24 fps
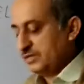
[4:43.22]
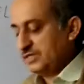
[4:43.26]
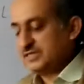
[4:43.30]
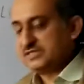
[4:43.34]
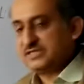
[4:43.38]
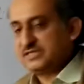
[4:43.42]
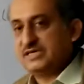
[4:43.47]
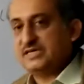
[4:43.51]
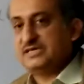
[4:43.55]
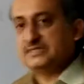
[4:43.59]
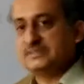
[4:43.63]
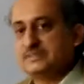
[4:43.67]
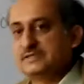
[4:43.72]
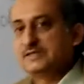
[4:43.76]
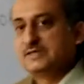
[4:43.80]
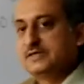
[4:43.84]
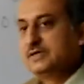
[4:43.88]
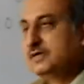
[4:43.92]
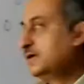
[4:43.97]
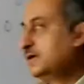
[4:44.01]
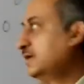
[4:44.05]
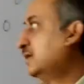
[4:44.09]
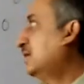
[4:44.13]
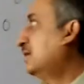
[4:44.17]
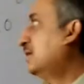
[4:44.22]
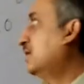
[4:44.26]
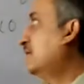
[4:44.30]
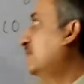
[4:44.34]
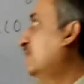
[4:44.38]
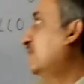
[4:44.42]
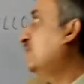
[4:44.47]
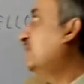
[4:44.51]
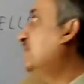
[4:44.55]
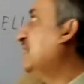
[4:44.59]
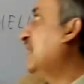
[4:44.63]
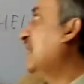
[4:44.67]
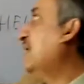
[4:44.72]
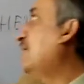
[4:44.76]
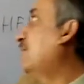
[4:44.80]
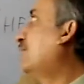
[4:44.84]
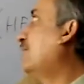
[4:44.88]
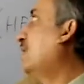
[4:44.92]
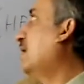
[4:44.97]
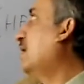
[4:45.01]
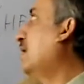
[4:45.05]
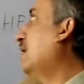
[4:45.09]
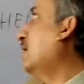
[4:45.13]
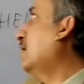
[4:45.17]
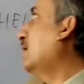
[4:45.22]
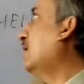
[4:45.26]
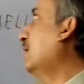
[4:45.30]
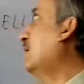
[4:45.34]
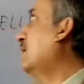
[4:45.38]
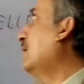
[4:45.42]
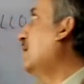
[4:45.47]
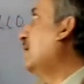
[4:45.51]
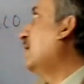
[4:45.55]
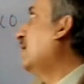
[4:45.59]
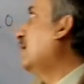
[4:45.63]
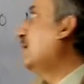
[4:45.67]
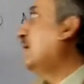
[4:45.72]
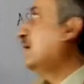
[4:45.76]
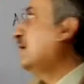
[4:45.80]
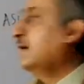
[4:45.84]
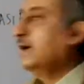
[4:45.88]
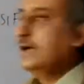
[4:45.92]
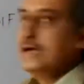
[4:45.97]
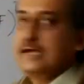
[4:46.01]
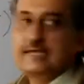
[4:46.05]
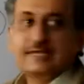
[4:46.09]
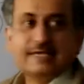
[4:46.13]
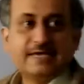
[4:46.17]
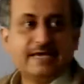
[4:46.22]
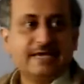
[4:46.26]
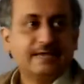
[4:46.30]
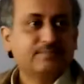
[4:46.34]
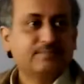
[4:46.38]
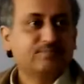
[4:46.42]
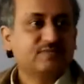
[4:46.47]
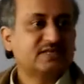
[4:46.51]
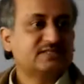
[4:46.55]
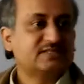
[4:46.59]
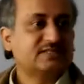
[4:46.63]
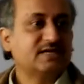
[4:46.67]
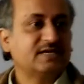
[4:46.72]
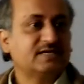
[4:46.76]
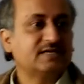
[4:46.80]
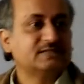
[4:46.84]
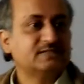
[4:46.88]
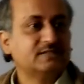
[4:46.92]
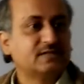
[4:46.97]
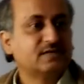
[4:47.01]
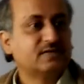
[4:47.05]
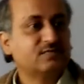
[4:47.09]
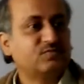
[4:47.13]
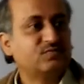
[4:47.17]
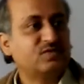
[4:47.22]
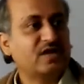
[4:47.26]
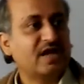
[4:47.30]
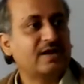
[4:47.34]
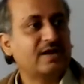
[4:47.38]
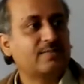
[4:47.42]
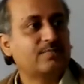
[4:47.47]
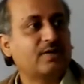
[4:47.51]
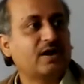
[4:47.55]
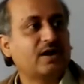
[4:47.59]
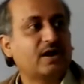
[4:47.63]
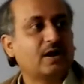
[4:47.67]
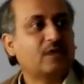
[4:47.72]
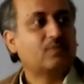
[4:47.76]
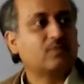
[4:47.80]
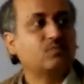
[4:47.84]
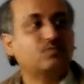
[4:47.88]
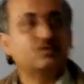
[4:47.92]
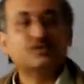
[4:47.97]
This is then part. Okay? This is then part.